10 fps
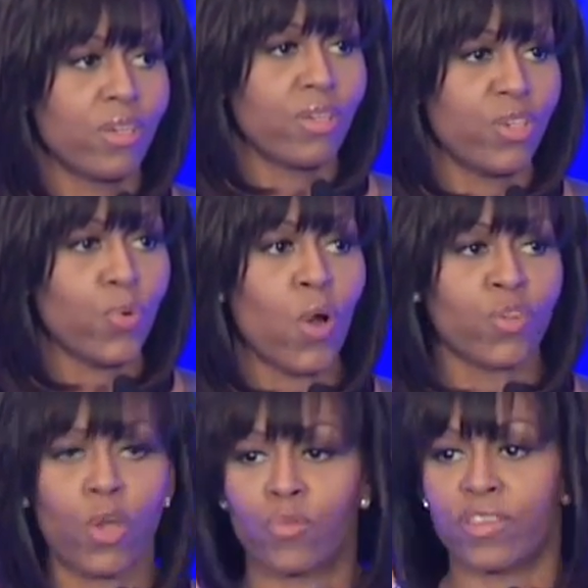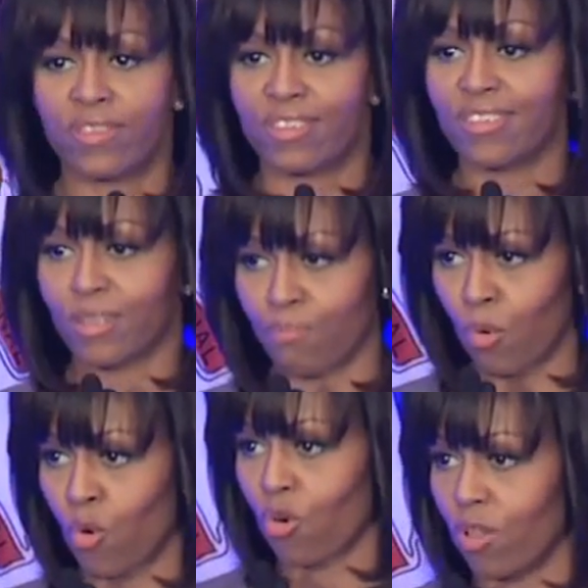You all know that this is a
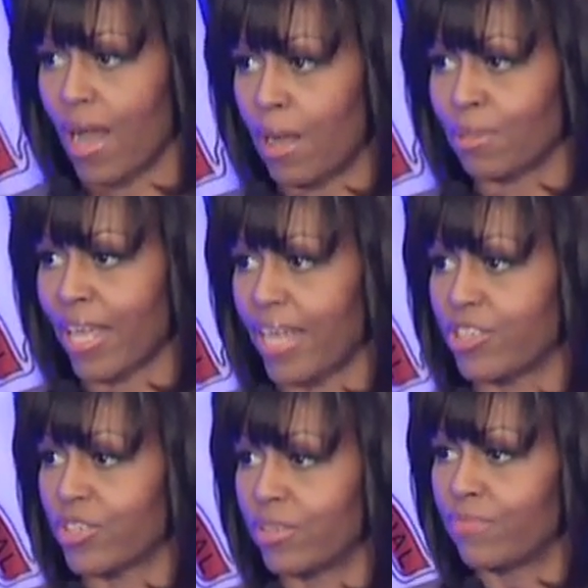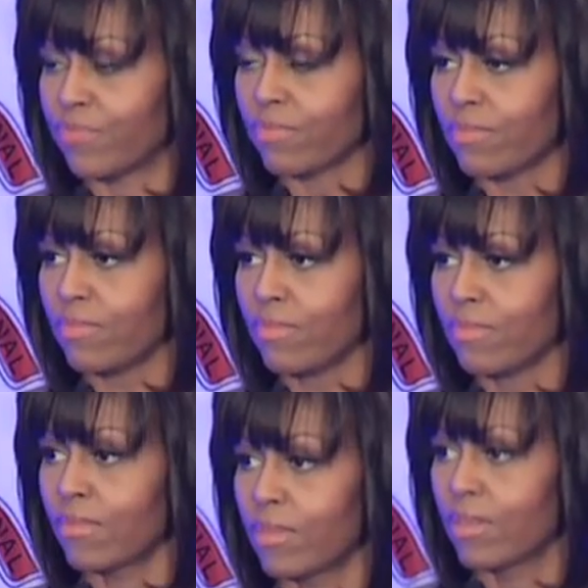moral obligation,
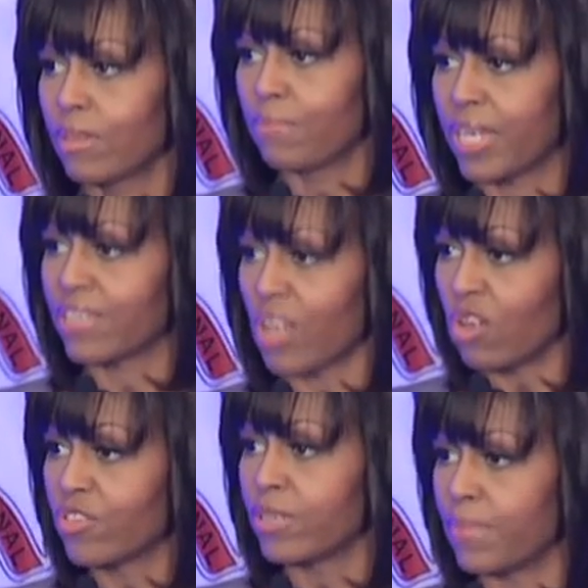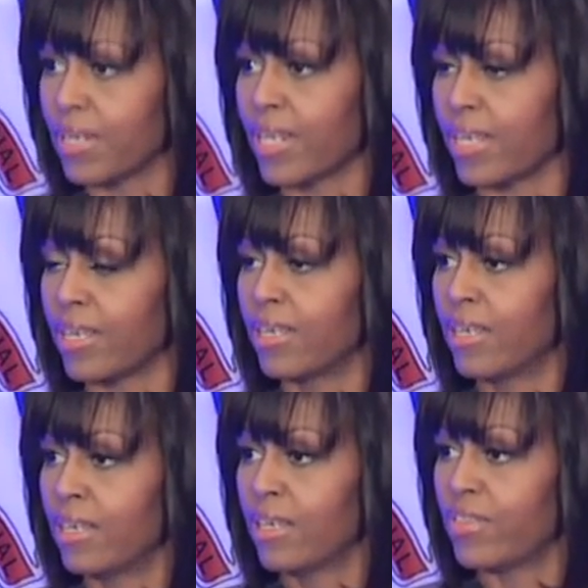because ultimately,
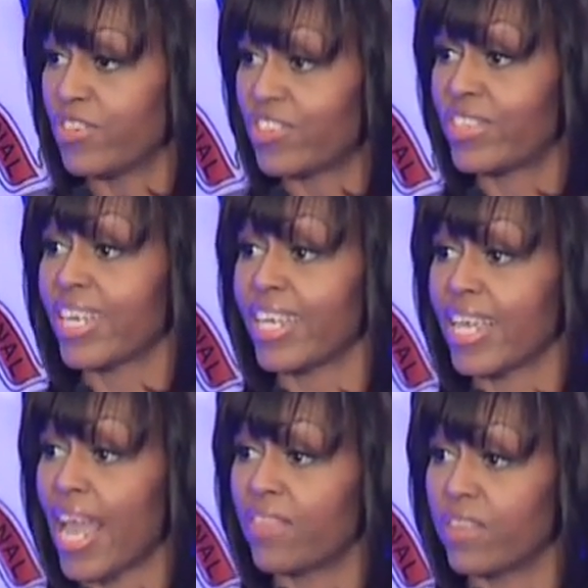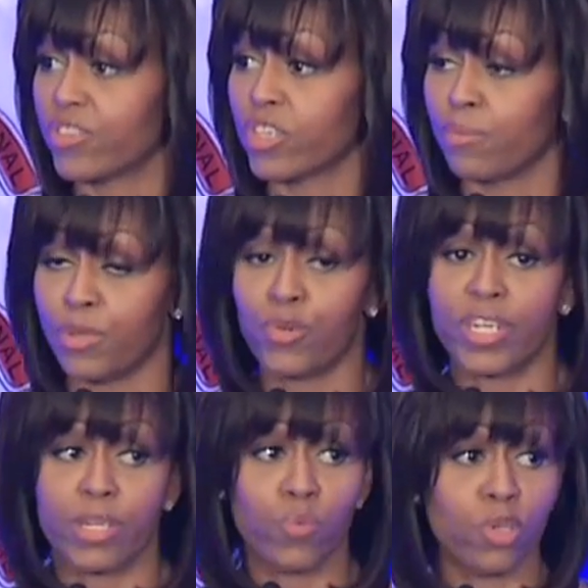this city and this
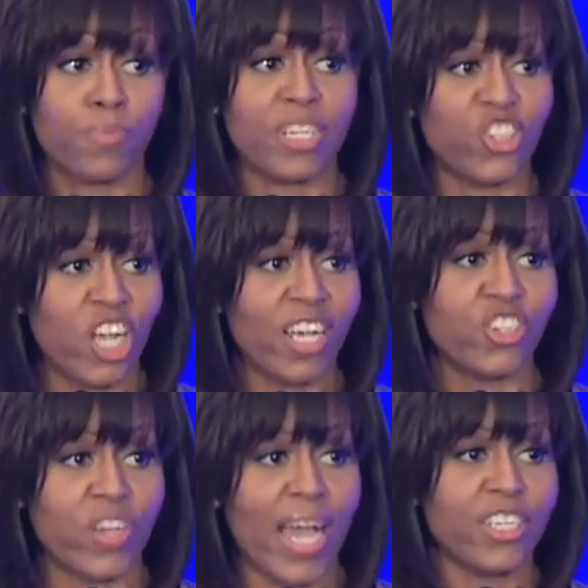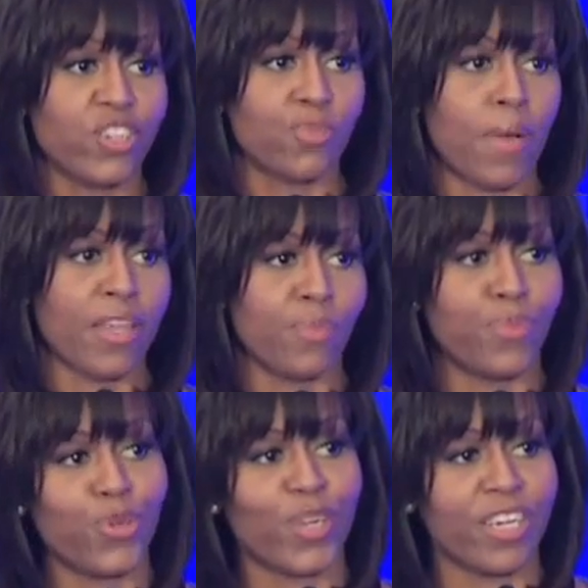community will be judged not just by the
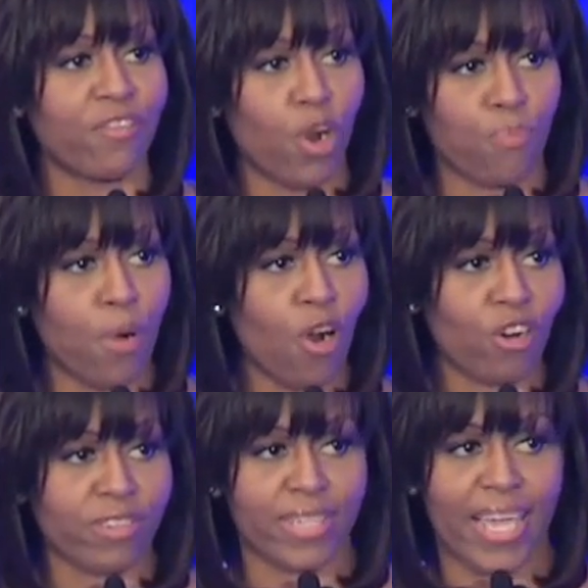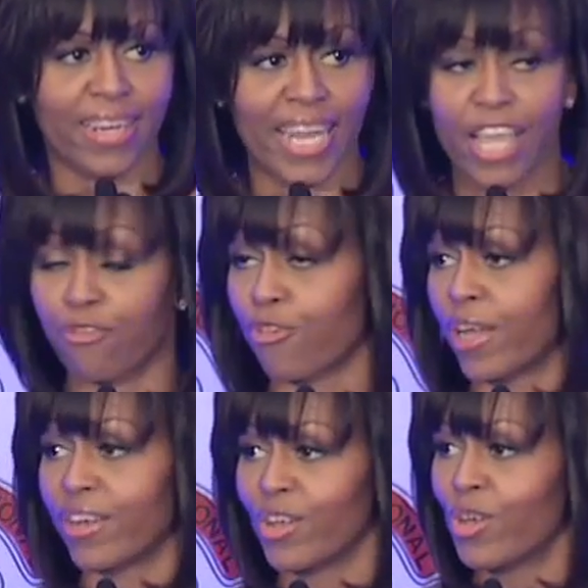beauty of our parks and
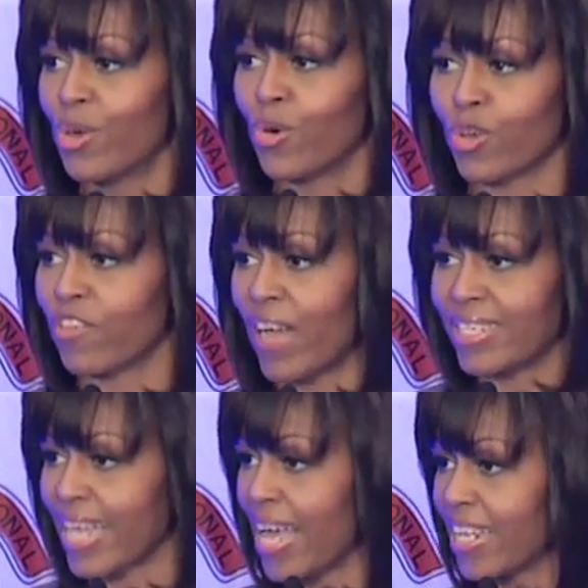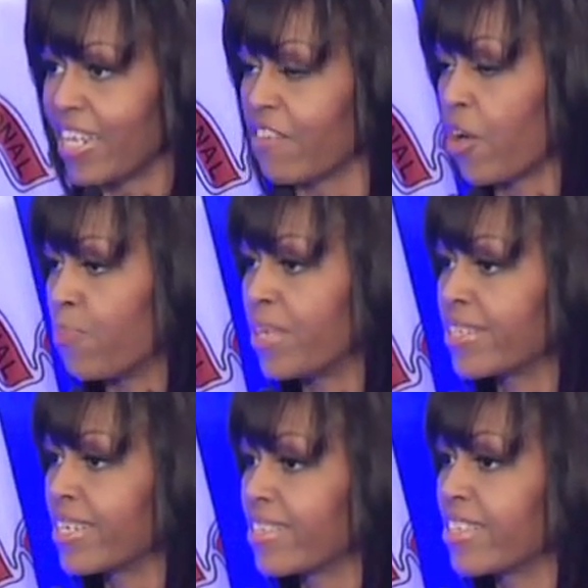lakefront or the vitality of our
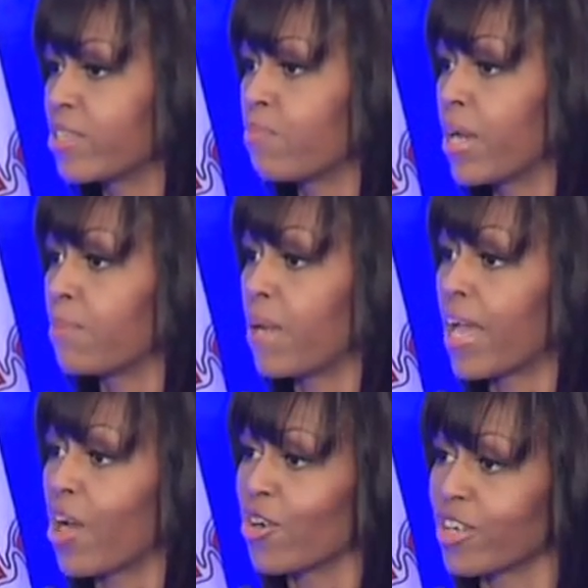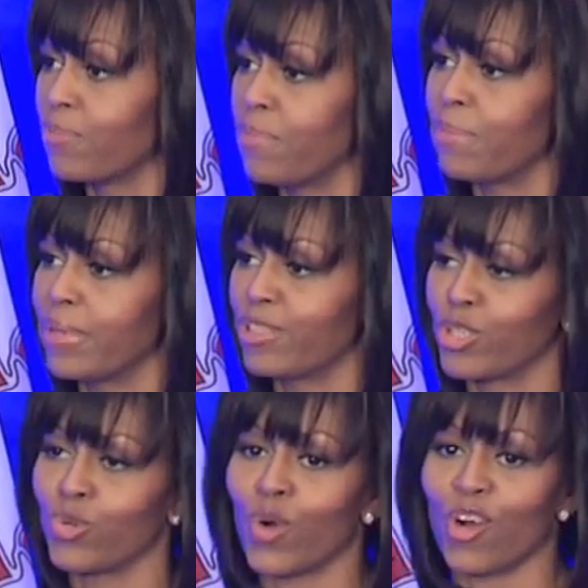businesses, but by our commitment
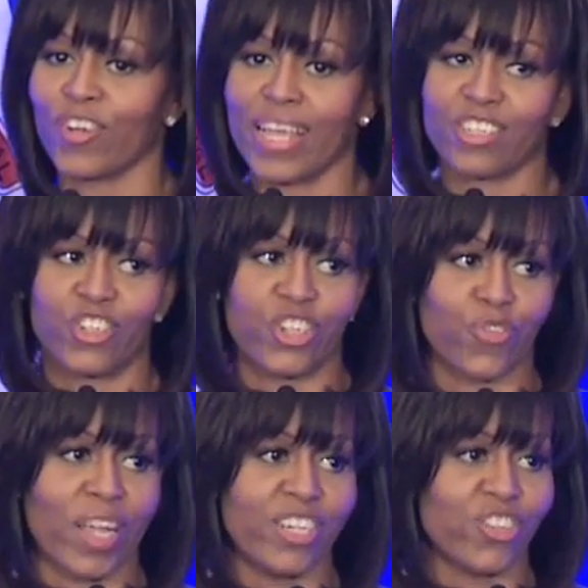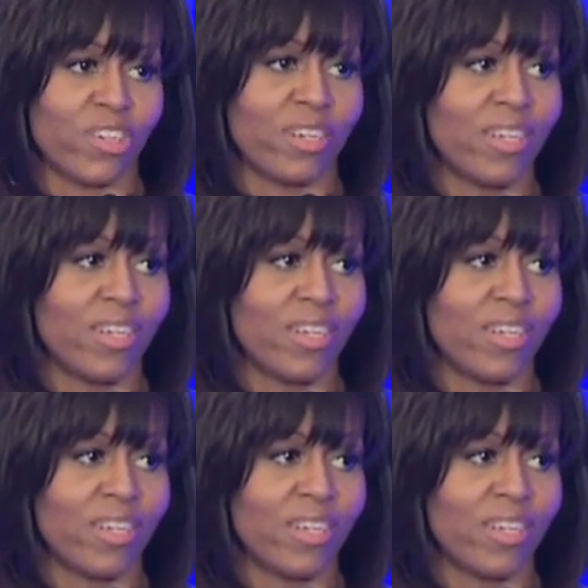to our next generation.